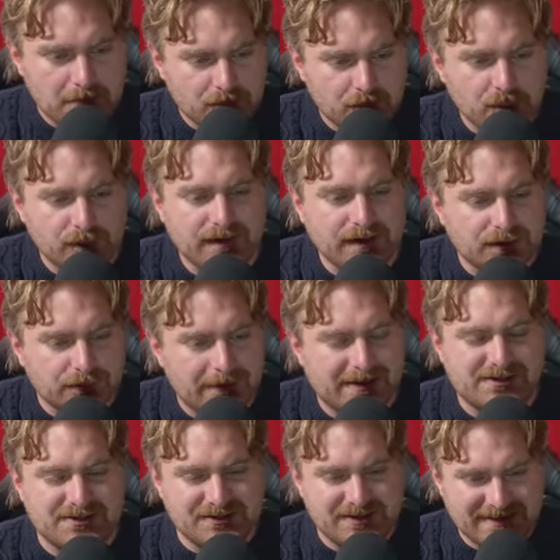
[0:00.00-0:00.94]
moving in
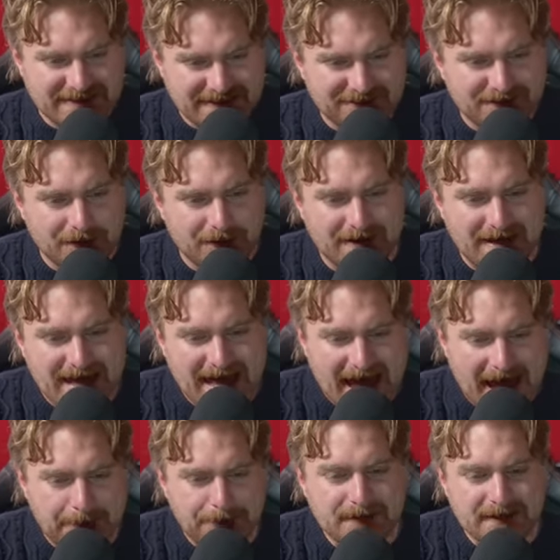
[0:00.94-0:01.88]
directions that they're very
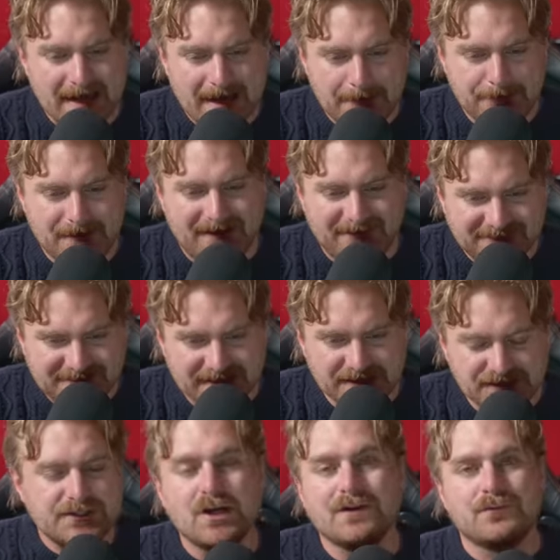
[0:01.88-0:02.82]
happy about
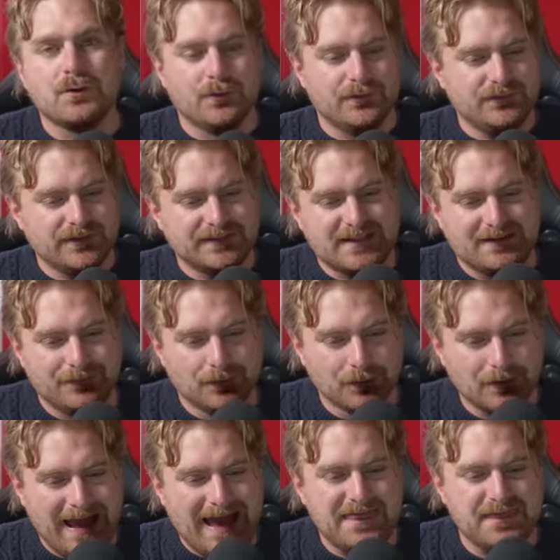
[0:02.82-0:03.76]
this. So, of course, let's have a
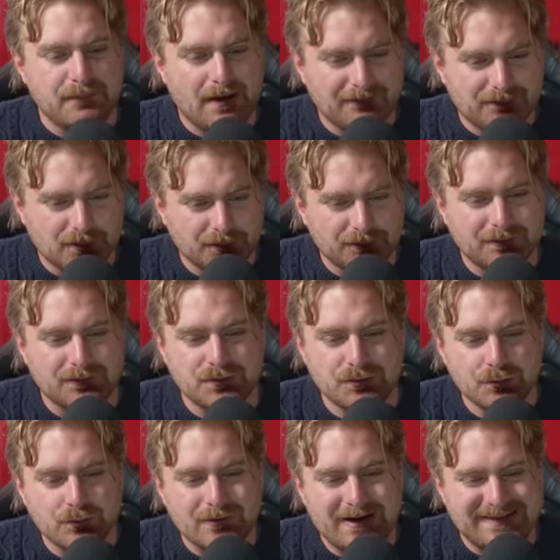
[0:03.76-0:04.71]
look at the map. Of course, we've got
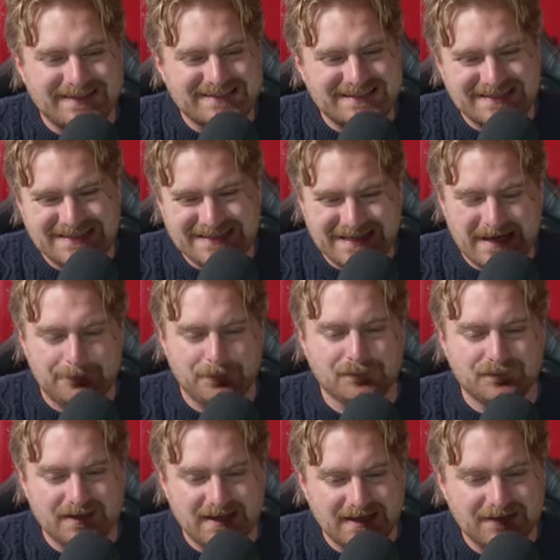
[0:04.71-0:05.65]
Ukraine, the center of the capital
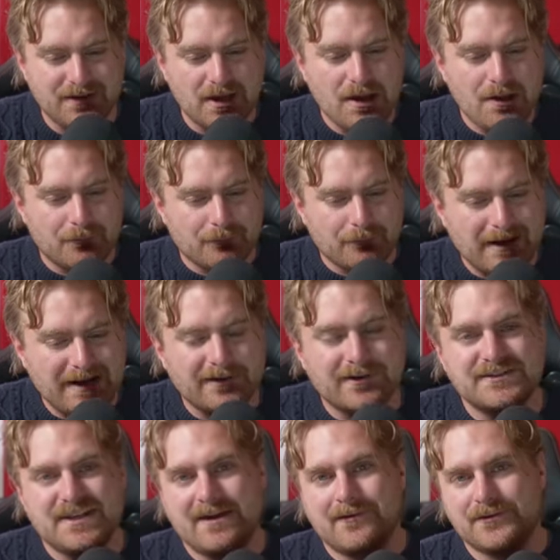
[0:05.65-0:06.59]
of Kyiv, red
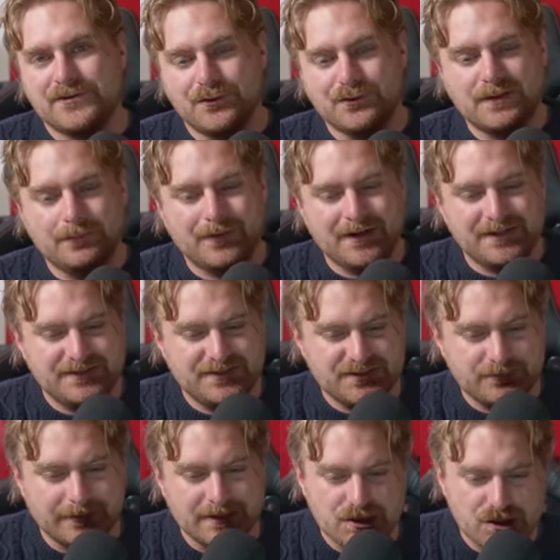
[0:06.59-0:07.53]
areas occupied since
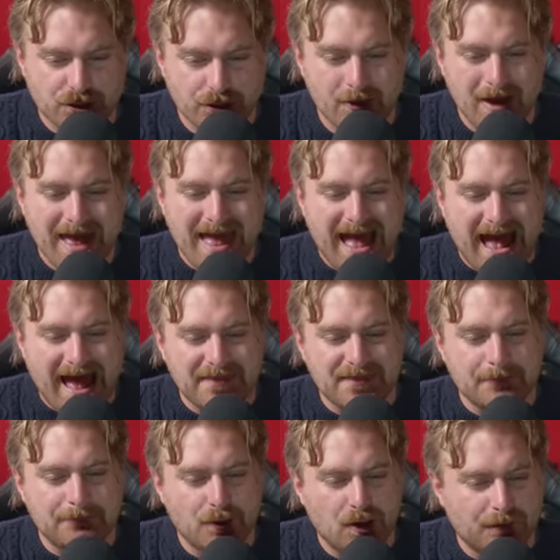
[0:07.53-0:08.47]
22, and
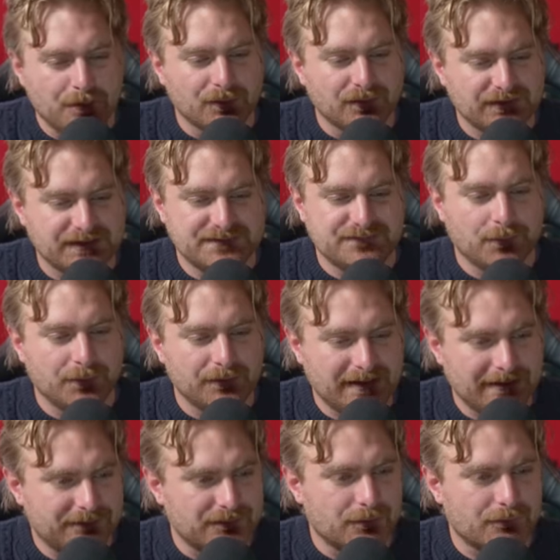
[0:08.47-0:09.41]
the purple since
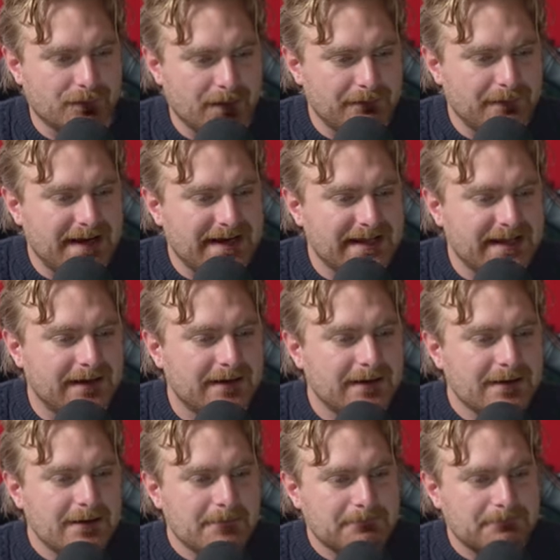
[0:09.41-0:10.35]
14. Of course, Romania,
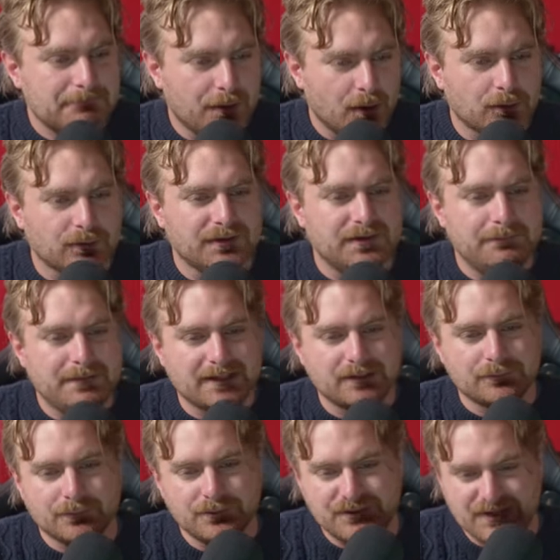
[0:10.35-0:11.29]
Poland,
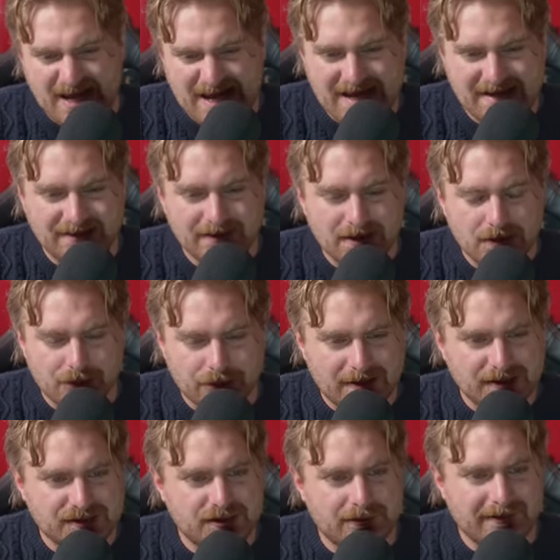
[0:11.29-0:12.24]
Belarus, and
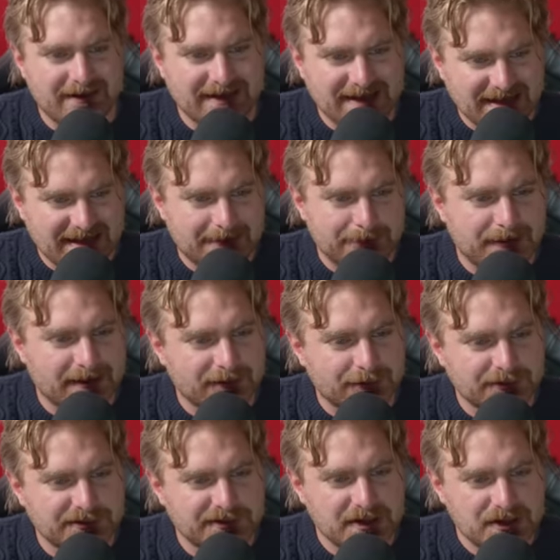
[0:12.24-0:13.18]
Russia around here. Now,
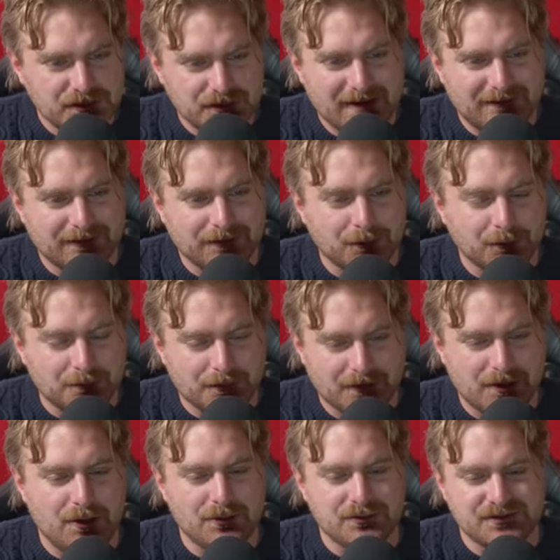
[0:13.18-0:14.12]
Belarus should have a little
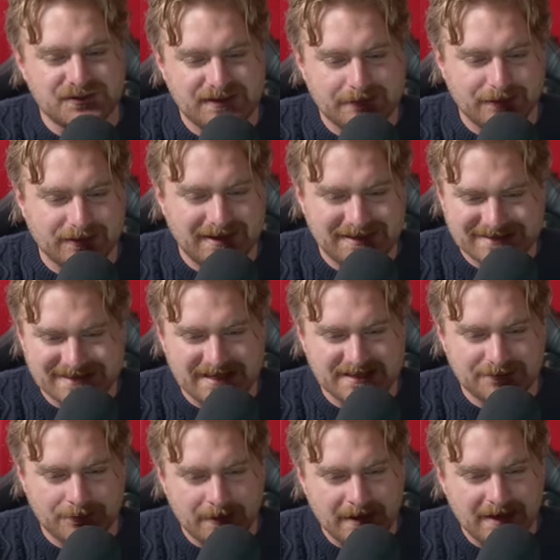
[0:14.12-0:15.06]
Prigozhin symbol, as
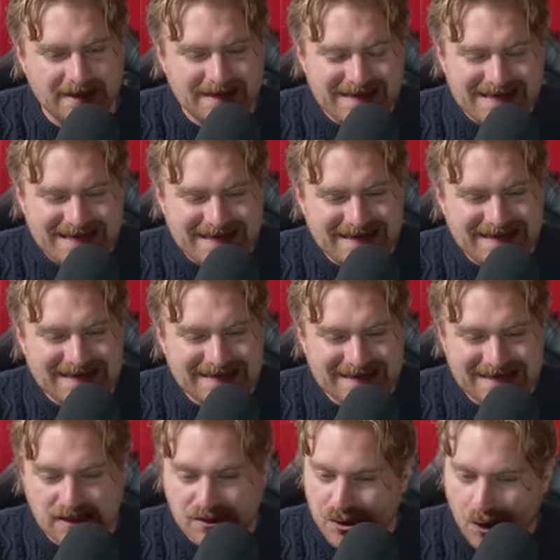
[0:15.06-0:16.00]
that's where he
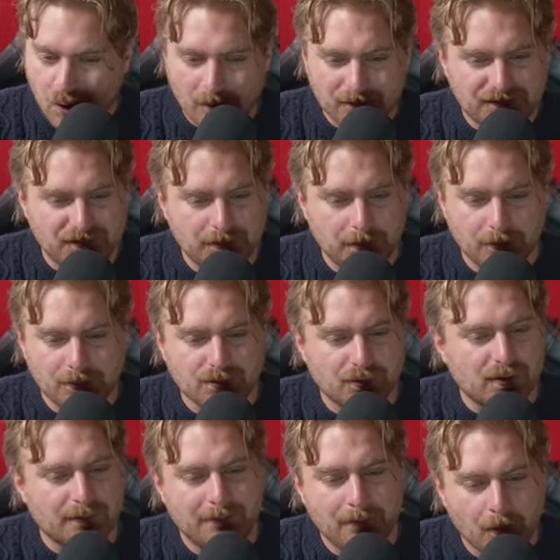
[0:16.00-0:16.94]
is off to, but we'll
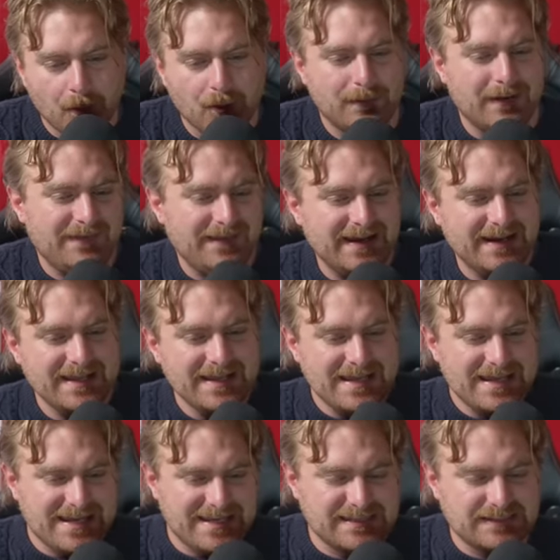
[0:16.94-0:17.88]
talk more about that
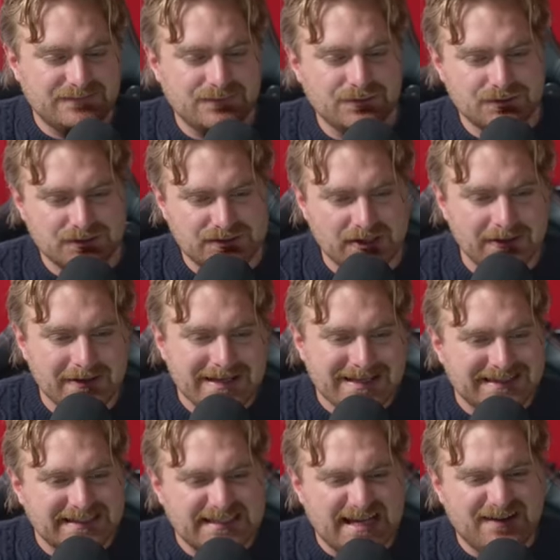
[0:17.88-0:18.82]
in the future. So
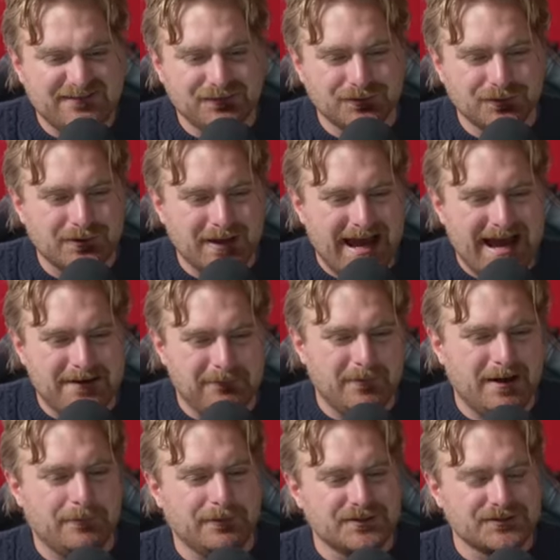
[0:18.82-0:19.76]
let's have a look at
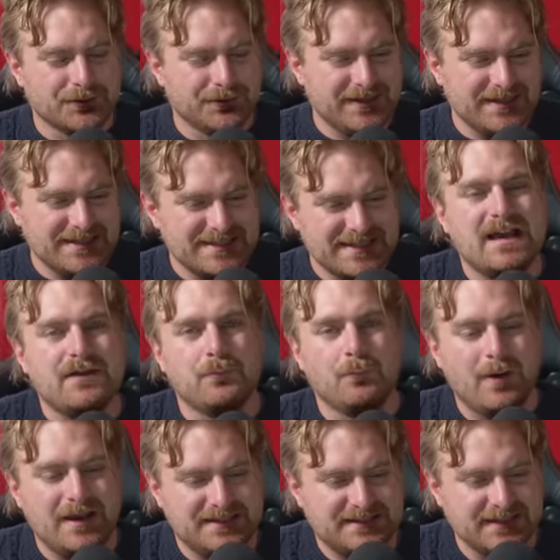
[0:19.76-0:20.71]
where we saw these
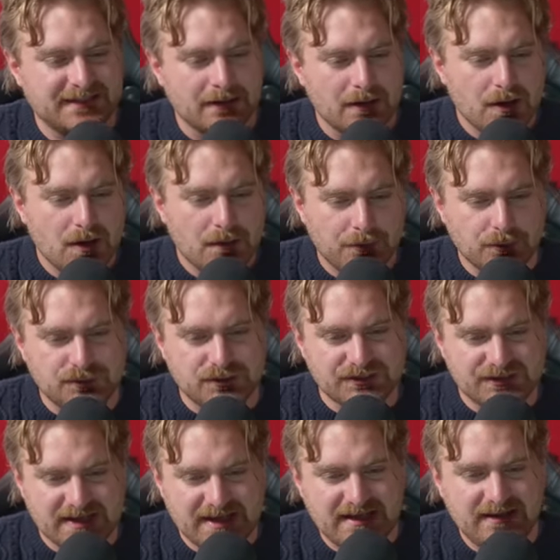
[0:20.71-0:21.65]
southwestern
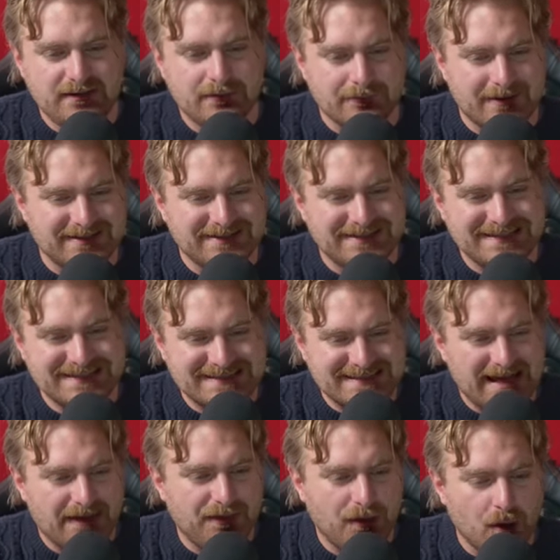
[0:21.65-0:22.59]
pushes in and around to the
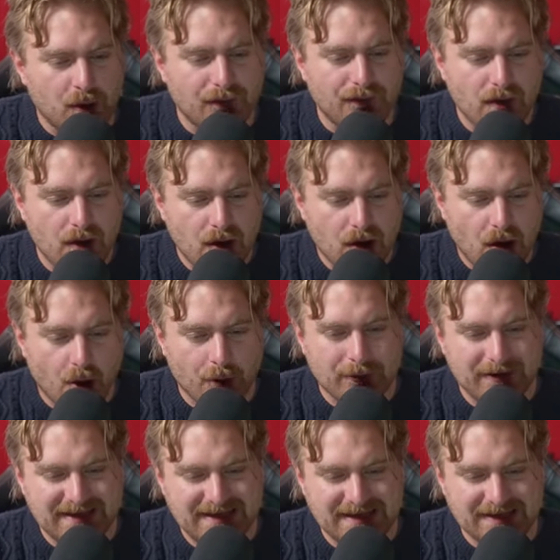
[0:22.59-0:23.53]
south of
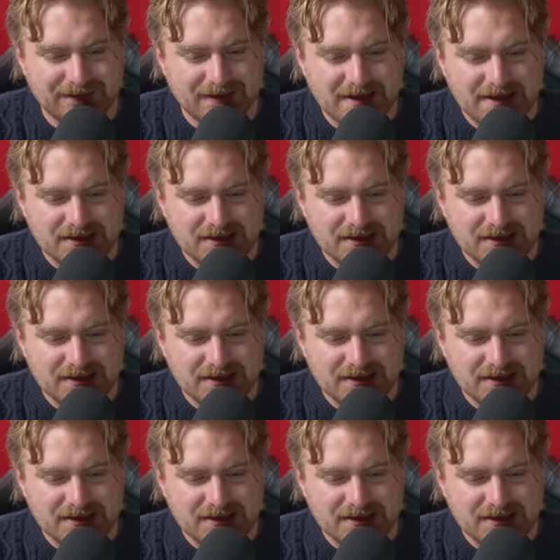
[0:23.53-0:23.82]
Orakiv.